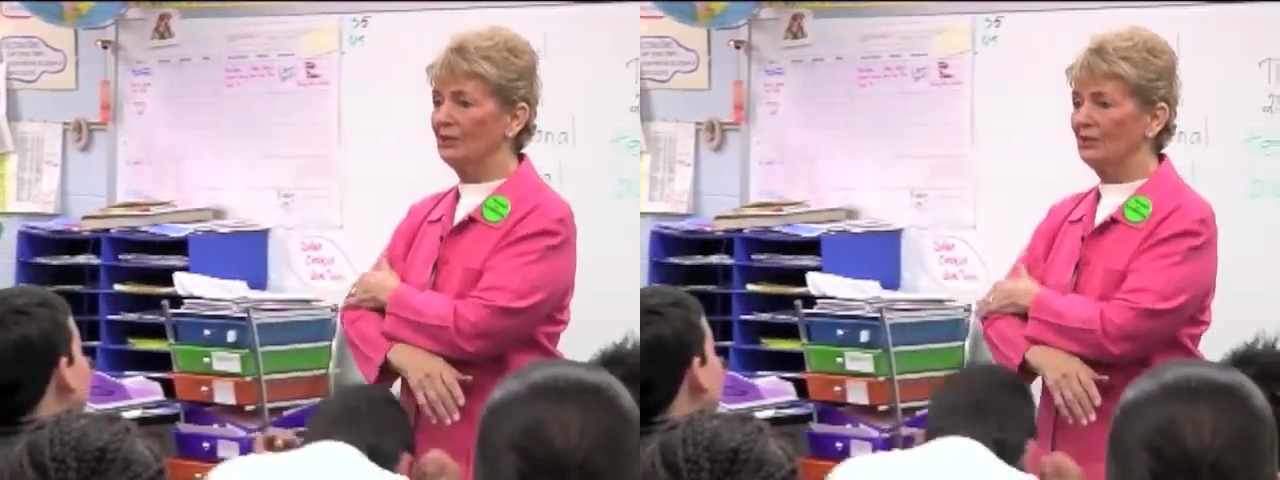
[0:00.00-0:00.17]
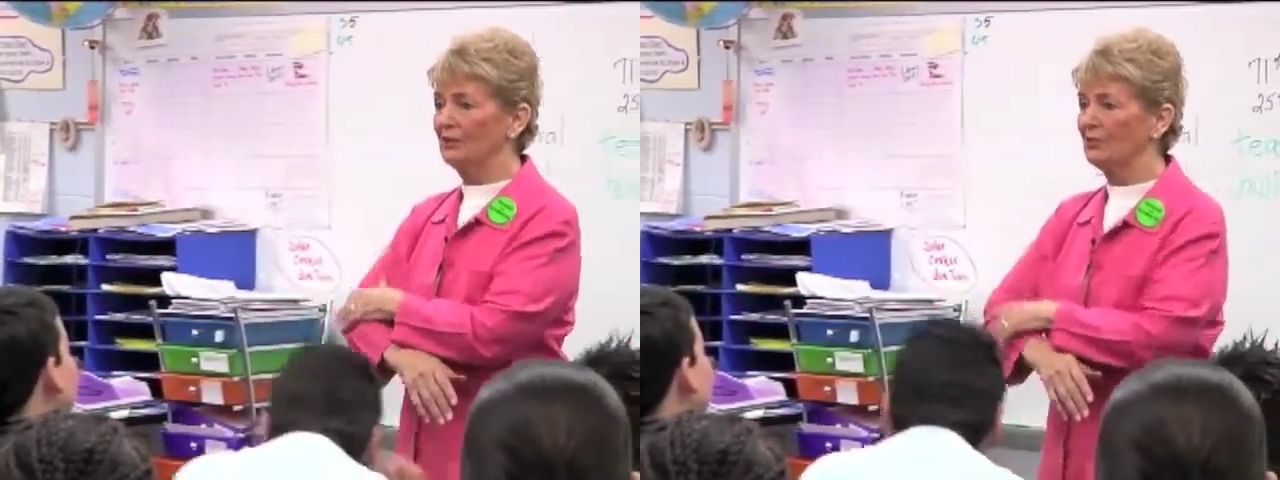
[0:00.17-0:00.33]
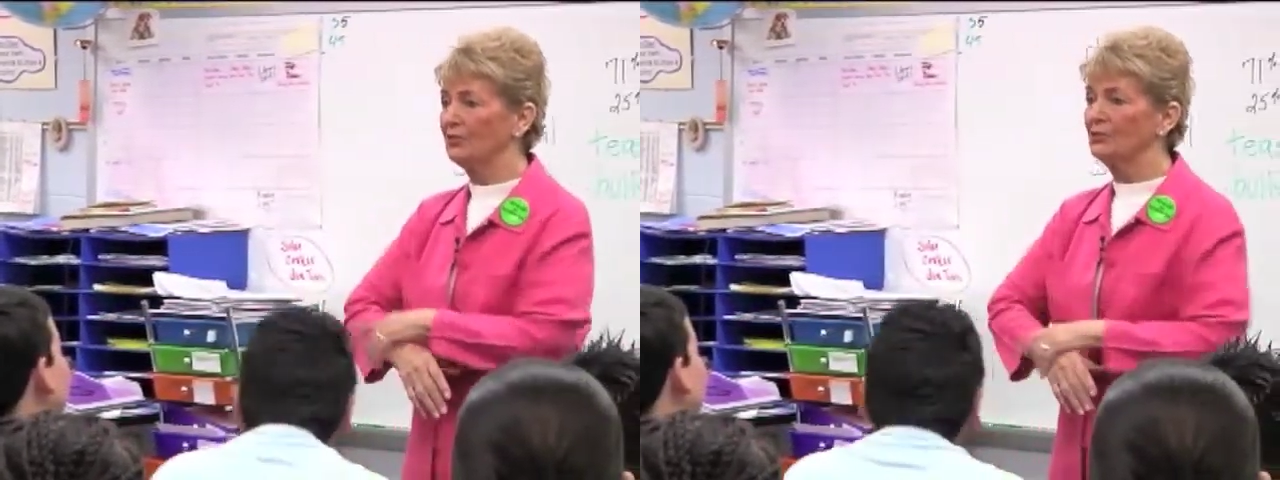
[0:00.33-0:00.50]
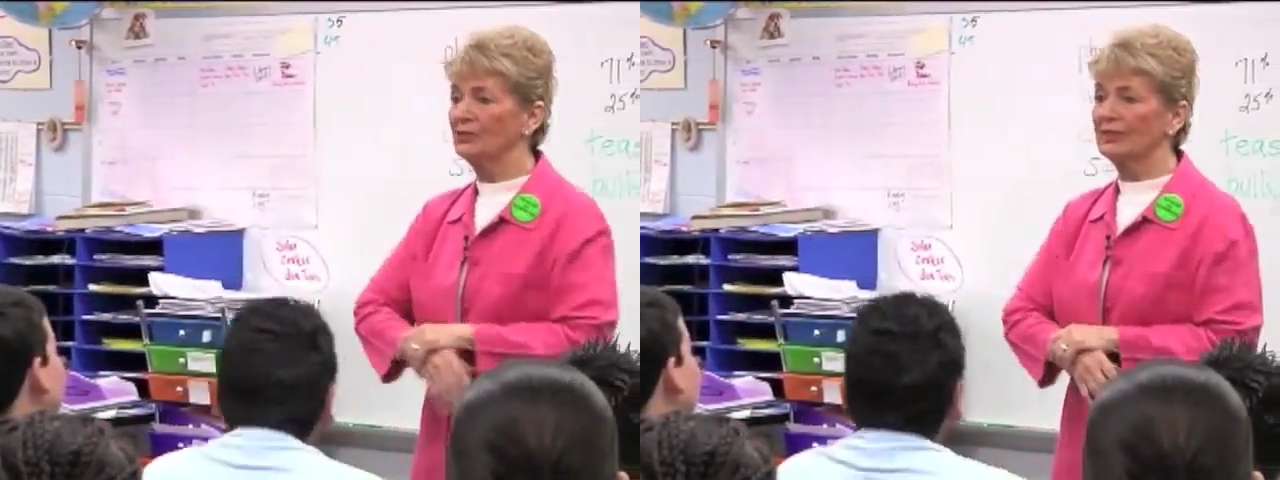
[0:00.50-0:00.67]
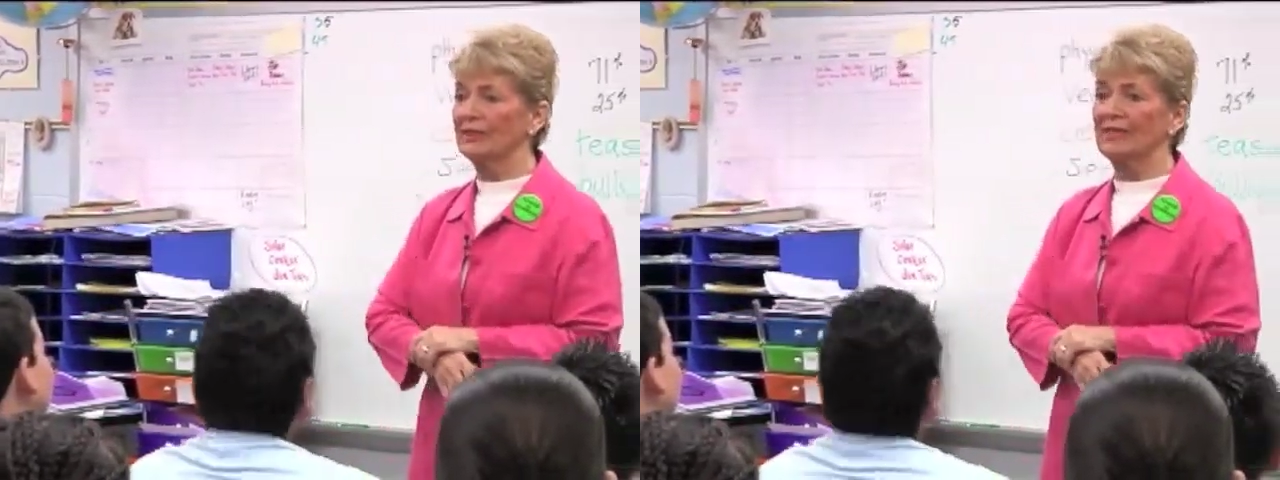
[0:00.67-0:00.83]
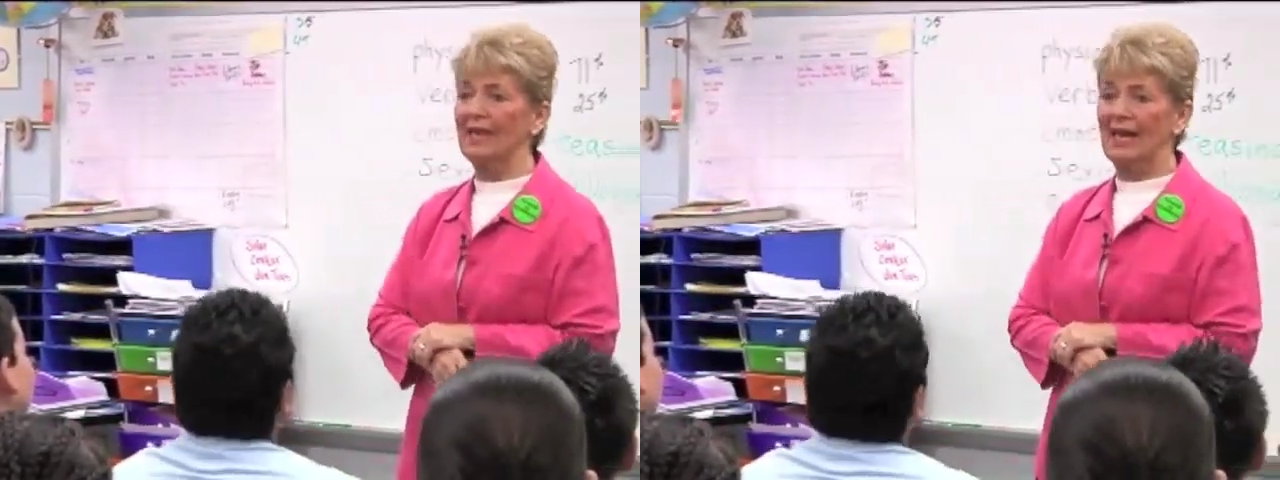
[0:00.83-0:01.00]
to go to school
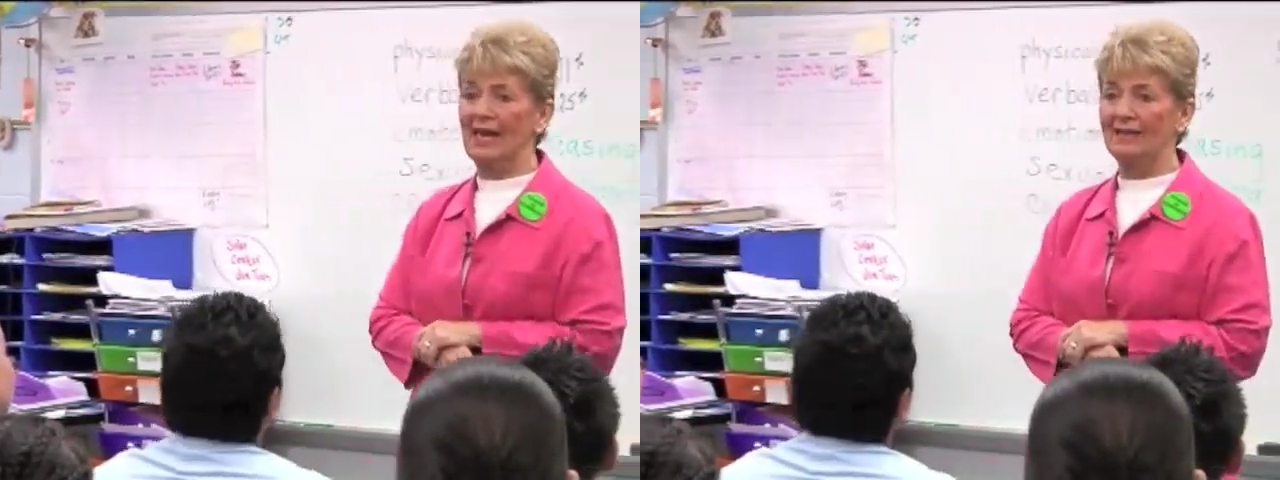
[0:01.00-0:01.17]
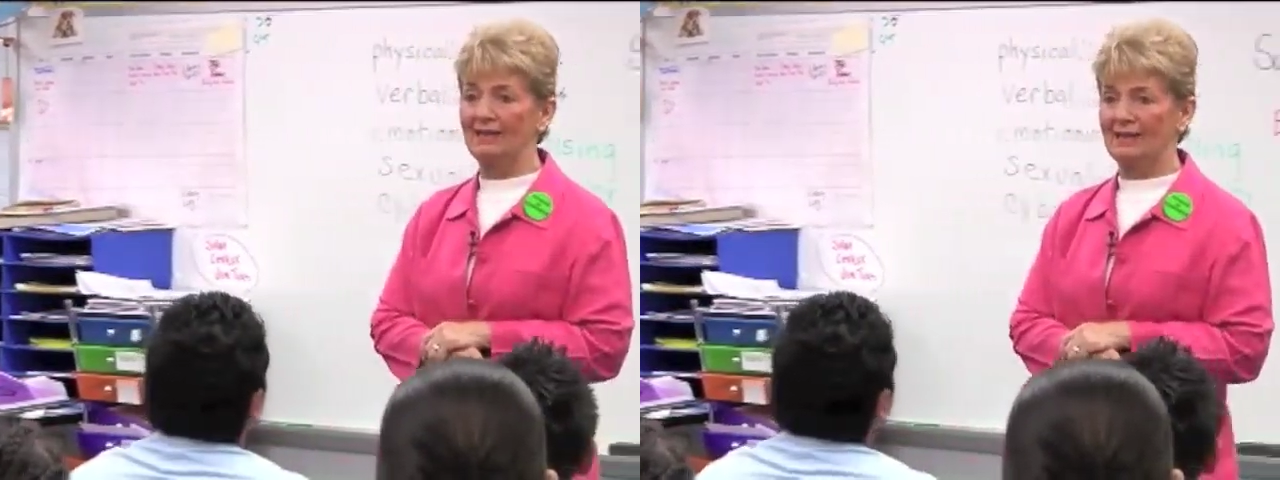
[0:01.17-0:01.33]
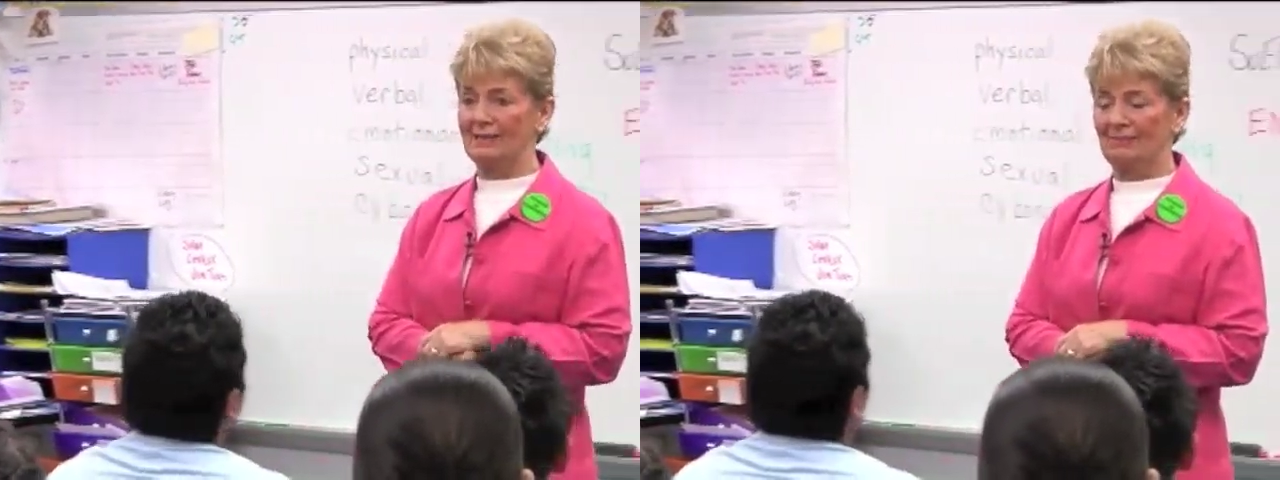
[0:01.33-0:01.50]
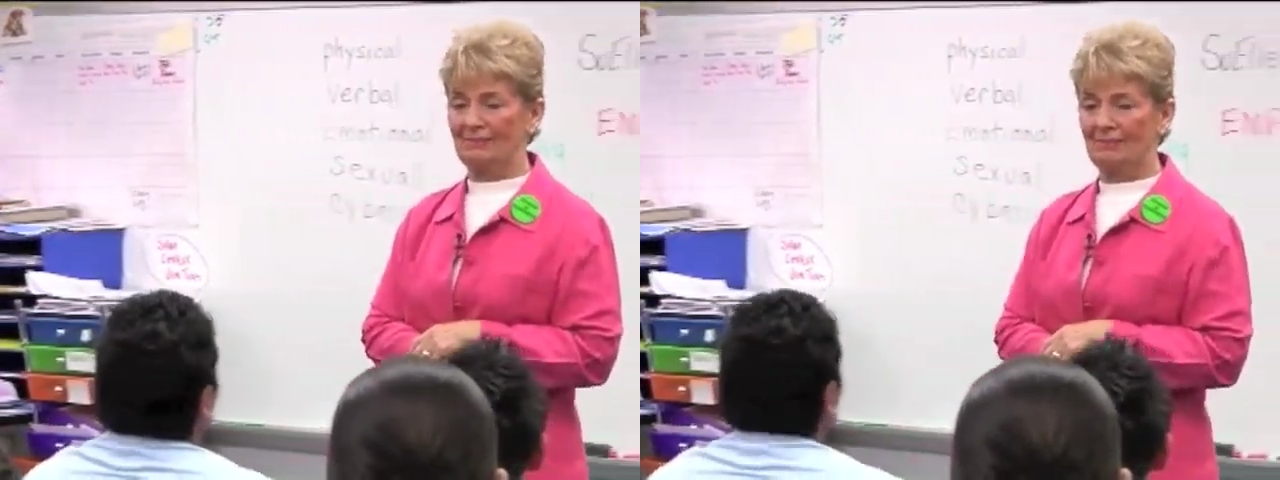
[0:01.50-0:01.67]
in a cast,